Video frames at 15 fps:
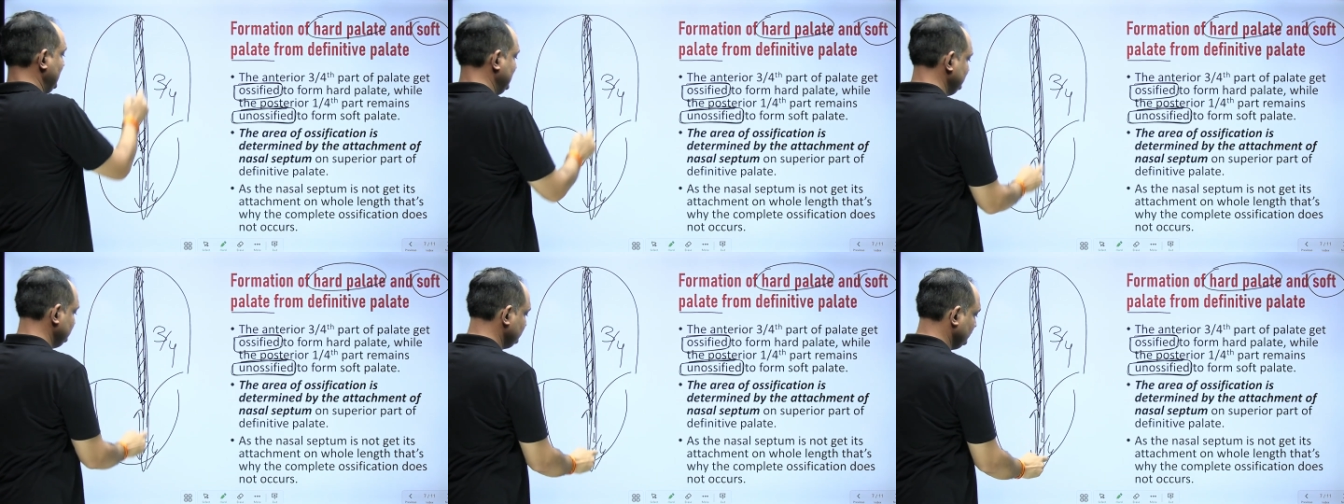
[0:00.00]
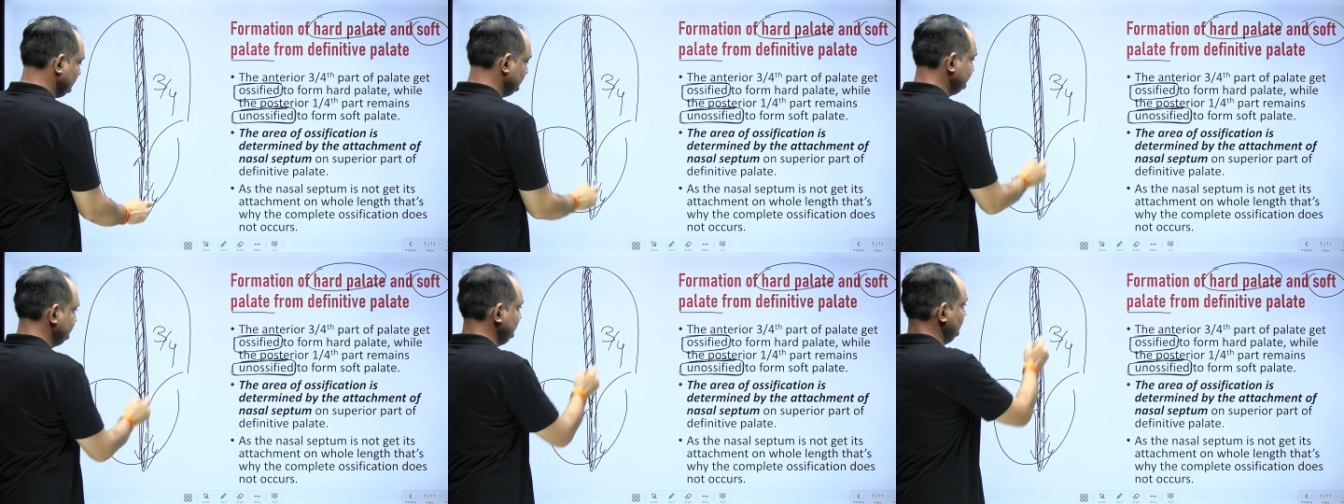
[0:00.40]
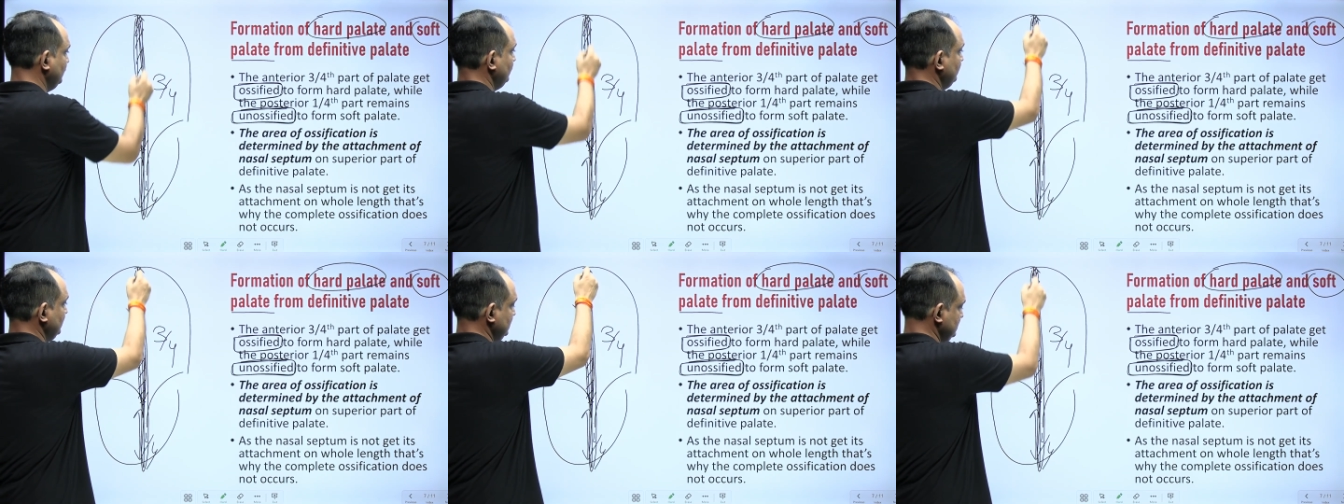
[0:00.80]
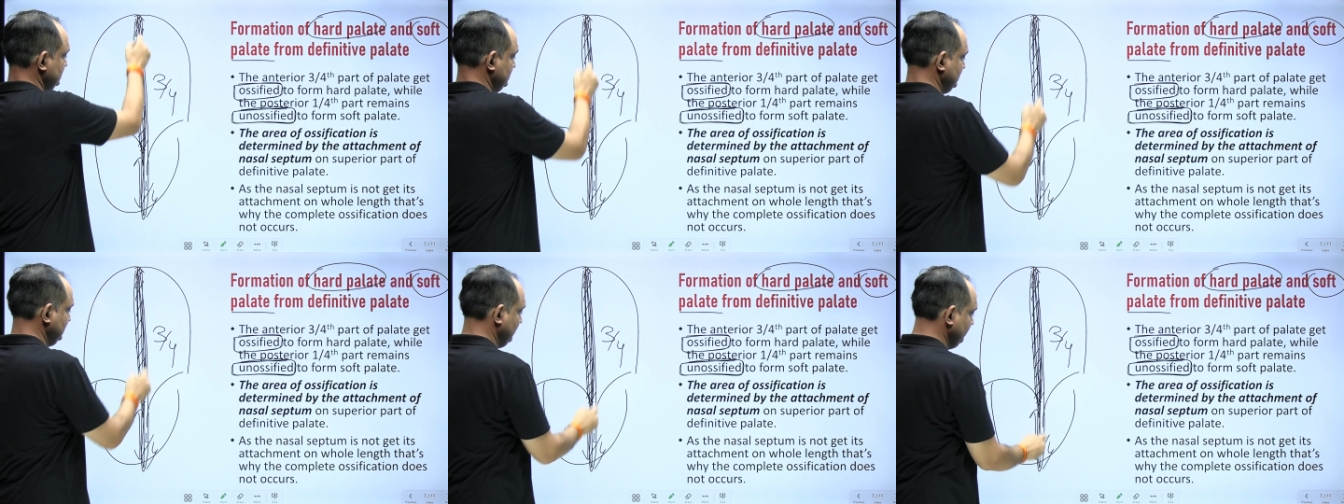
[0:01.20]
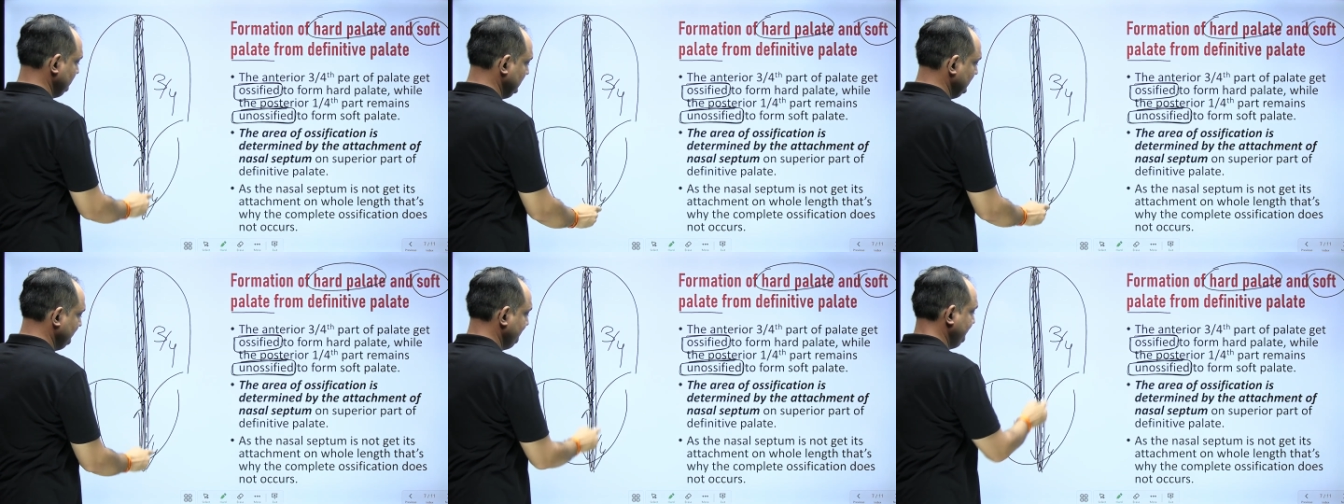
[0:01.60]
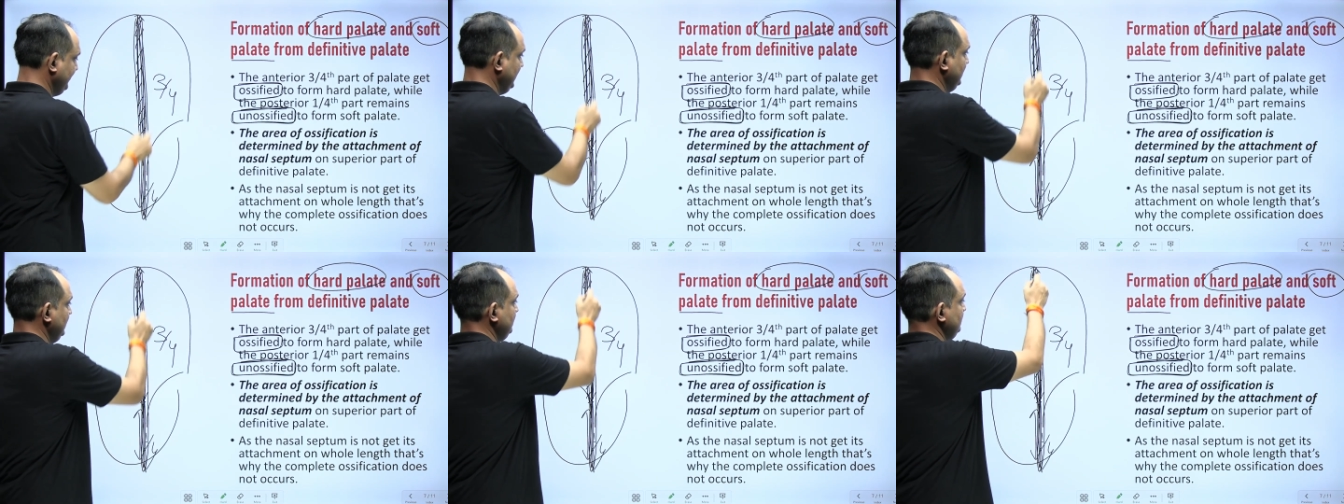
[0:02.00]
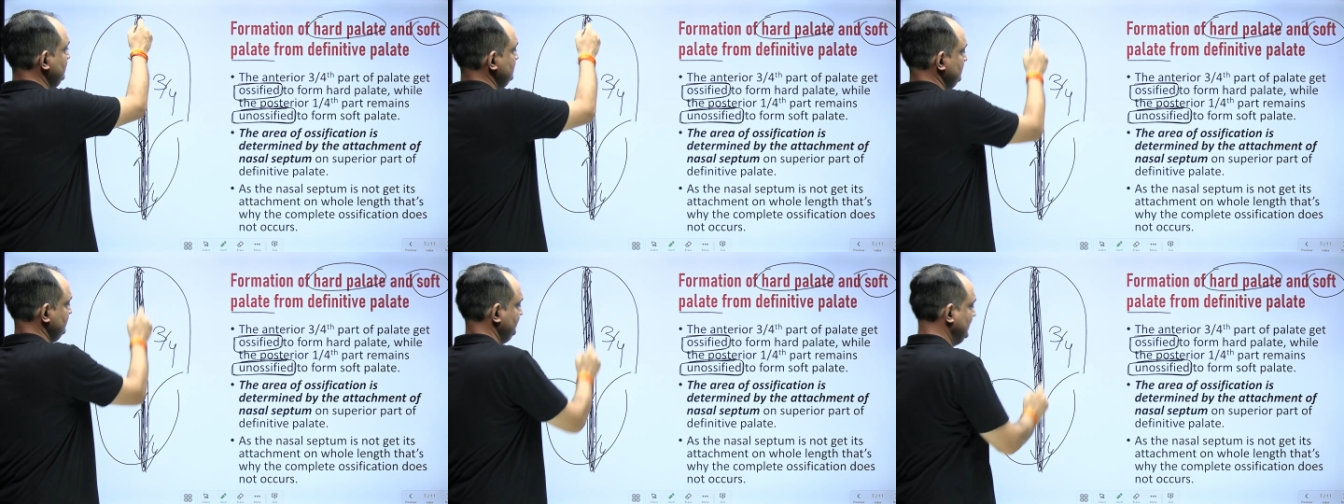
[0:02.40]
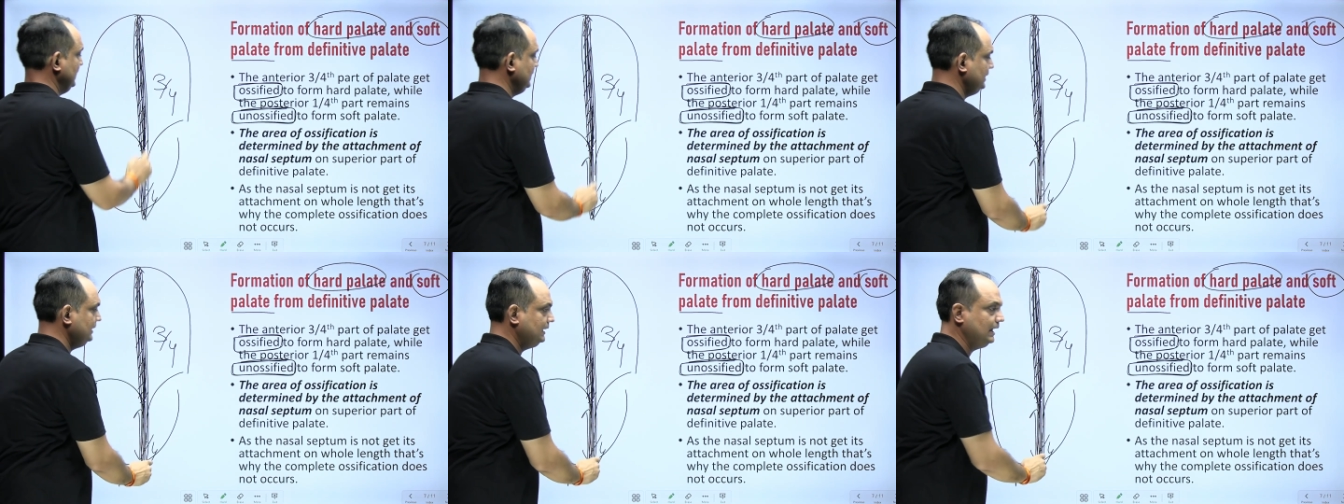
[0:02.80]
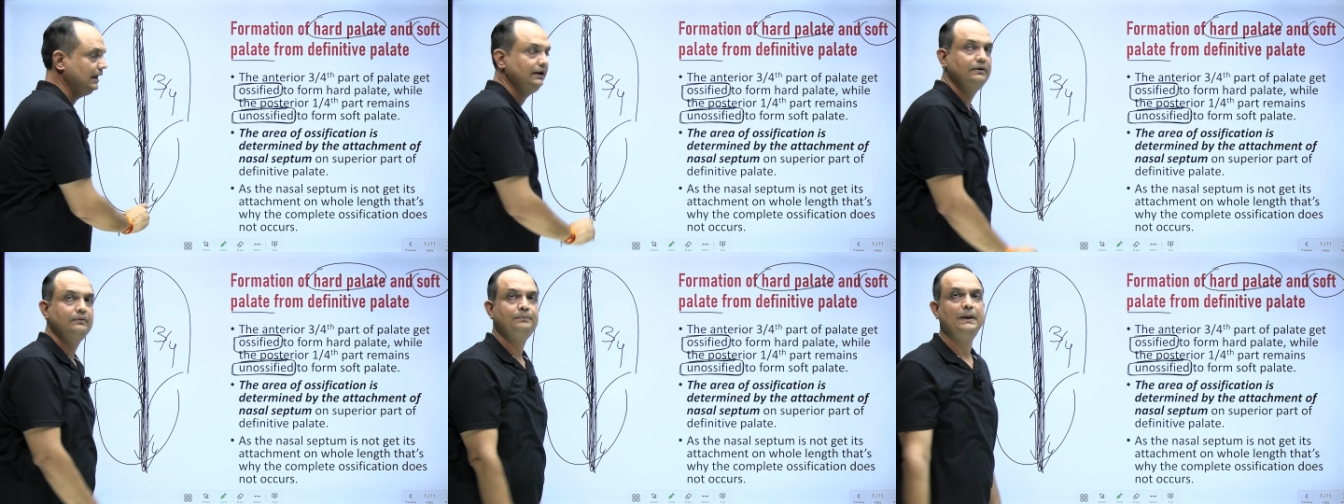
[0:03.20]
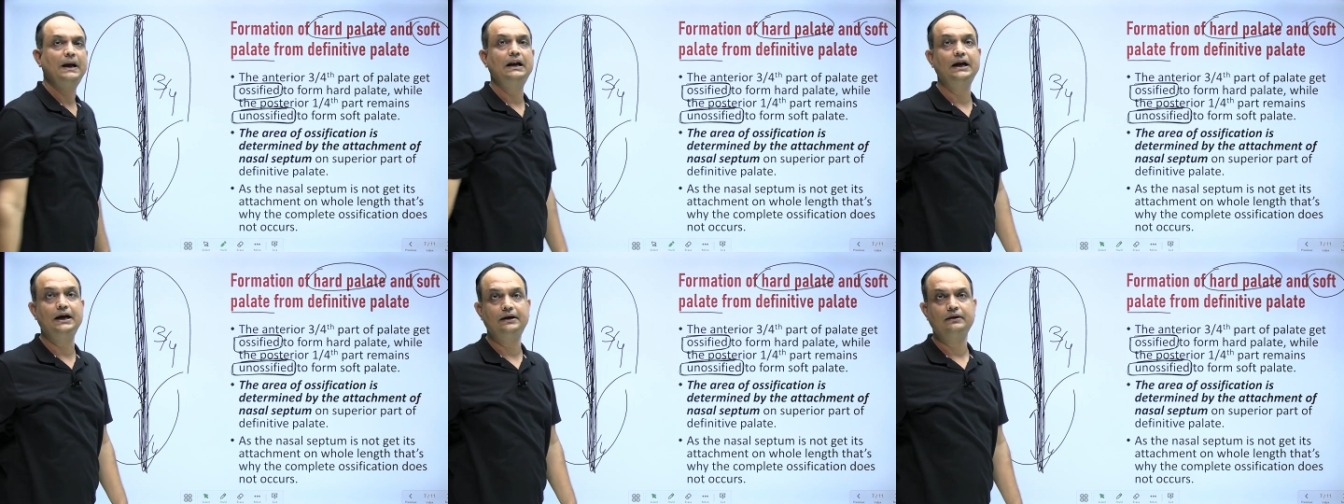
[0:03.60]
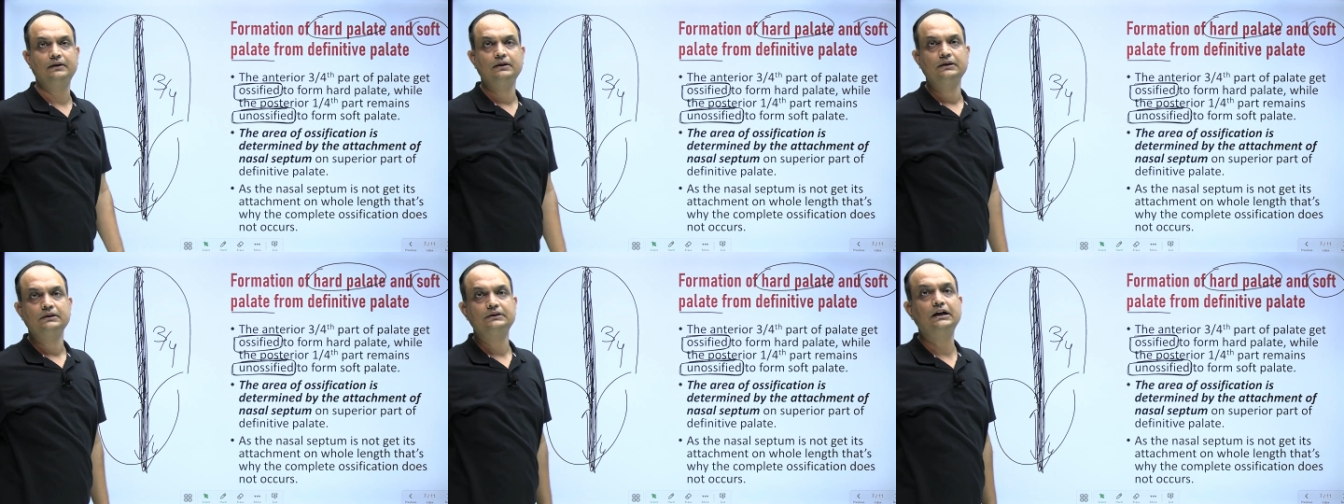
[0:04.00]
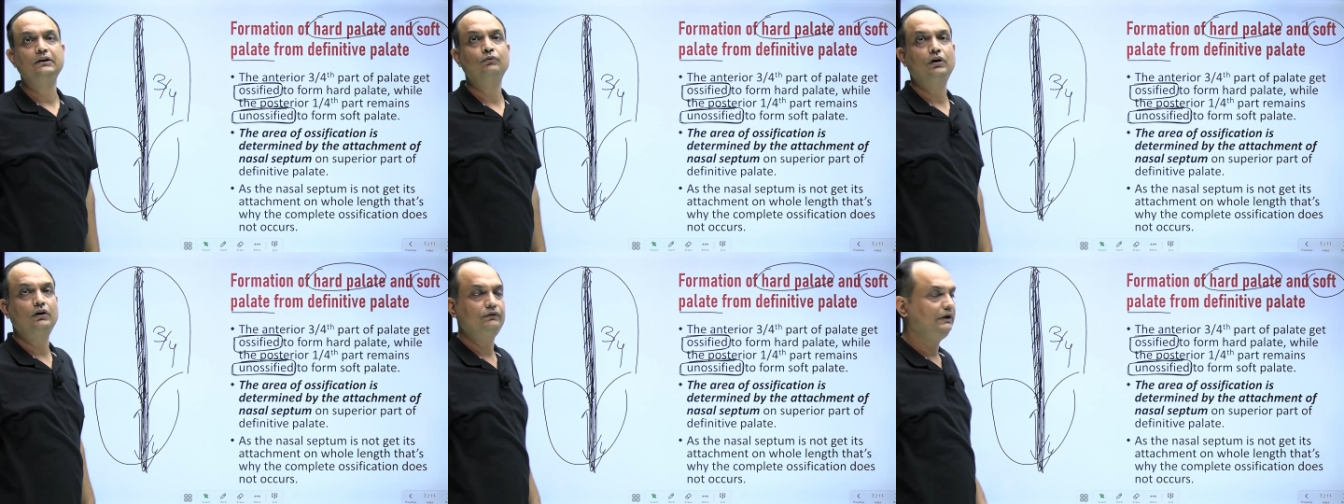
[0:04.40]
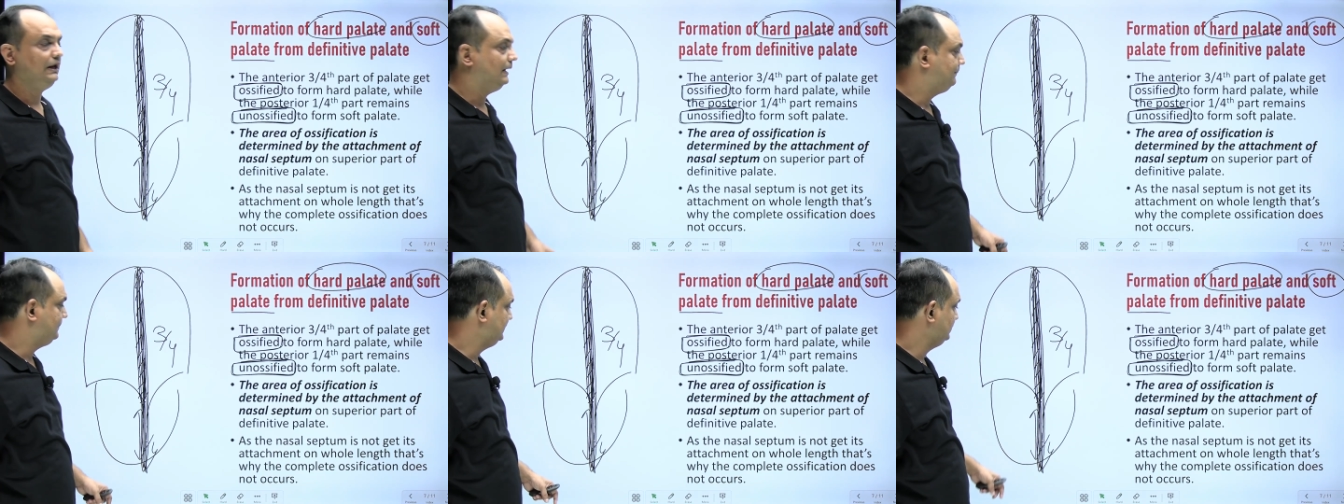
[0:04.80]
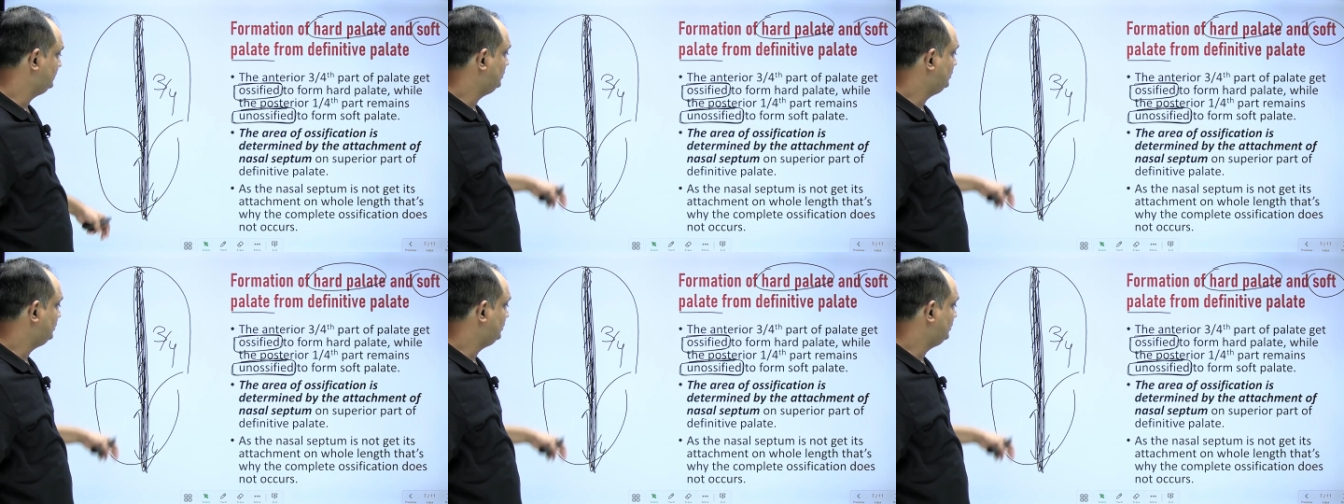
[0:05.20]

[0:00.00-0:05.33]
length of your developing palate, then what will happen?